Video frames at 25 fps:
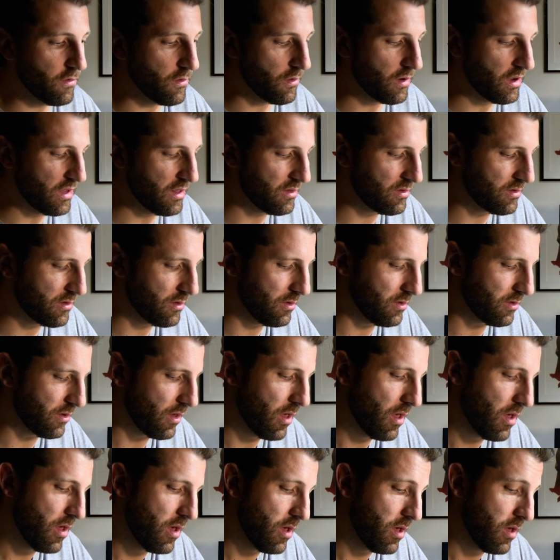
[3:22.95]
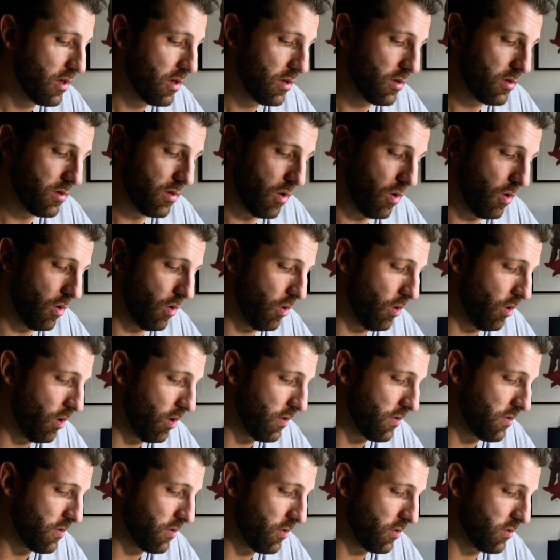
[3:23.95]
For instance,
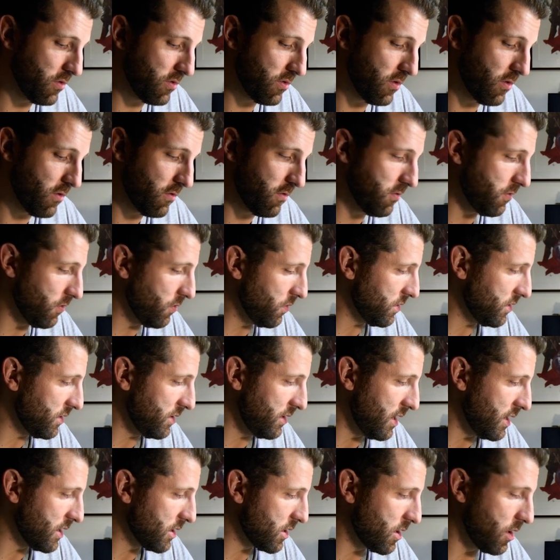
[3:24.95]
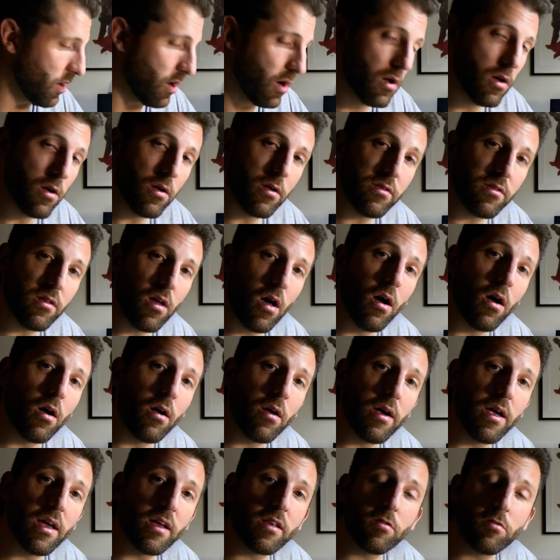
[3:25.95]
all of those 48 colors
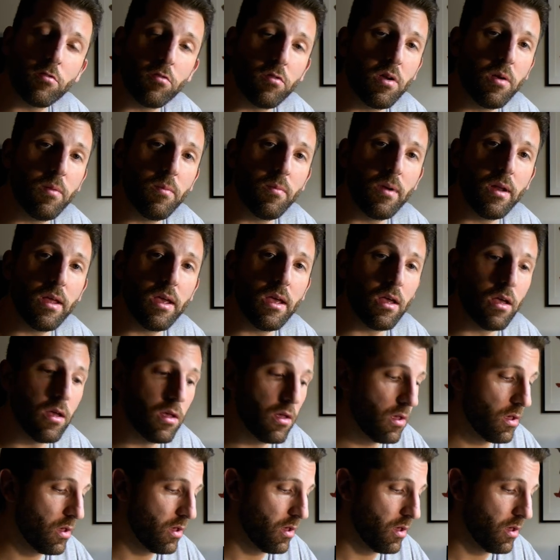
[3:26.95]
are extremely